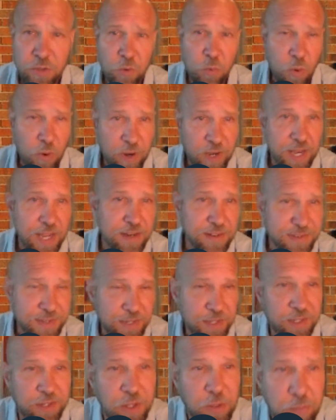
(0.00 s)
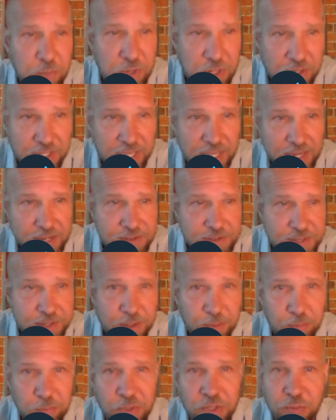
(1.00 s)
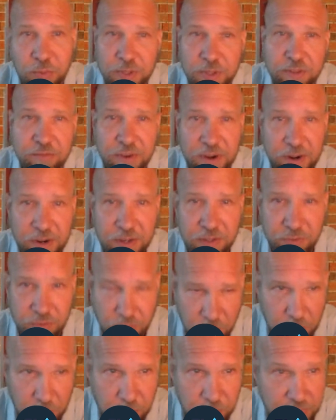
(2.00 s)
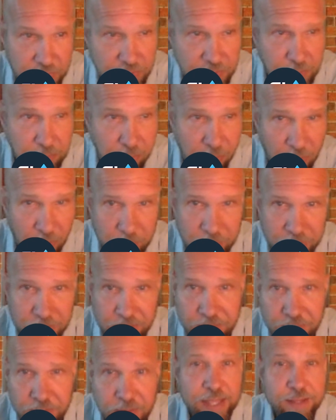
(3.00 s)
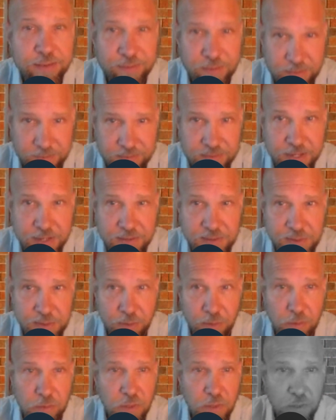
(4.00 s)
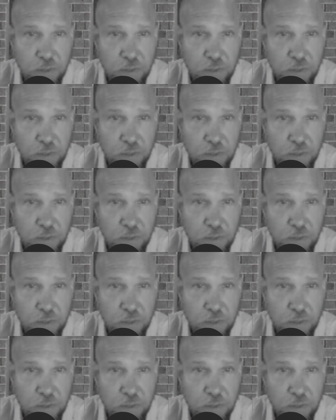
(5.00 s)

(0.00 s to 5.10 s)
coordination and communication between the various groups and departments is essential.